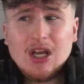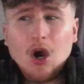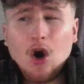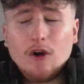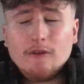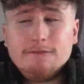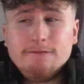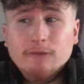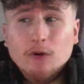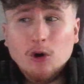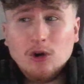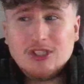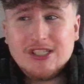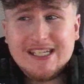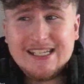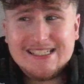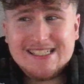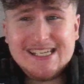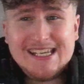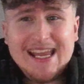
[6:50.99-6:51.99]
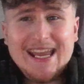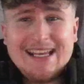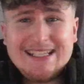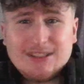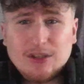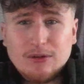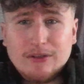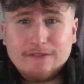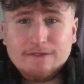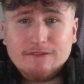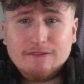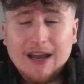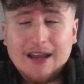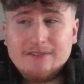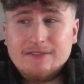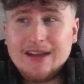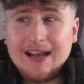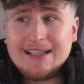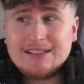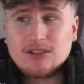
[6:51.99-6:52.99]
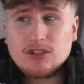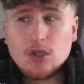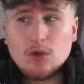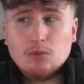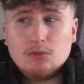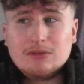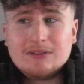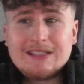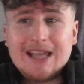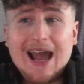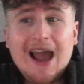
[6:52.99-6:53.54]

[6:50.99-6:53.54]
Unfortunately, she is only 5'9", so that